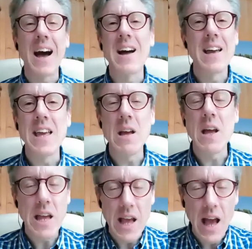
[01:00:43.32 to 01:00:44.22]

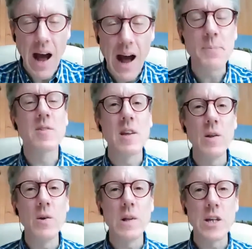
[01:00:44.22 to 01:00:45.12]
he
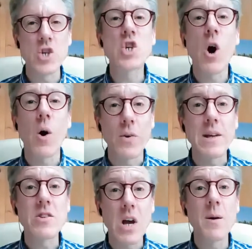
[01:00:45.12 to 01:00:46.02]
absolutely shone in
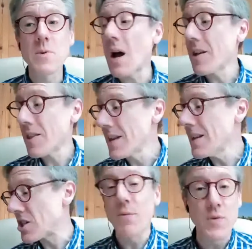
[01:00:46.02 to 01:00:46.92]
terms, I think,
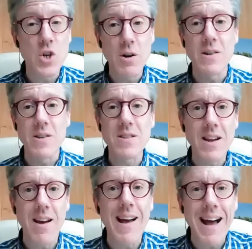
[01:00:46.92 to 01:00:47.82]
self-assurance.
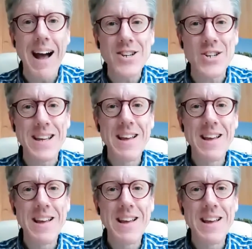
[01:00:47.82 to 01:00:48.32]
Actually,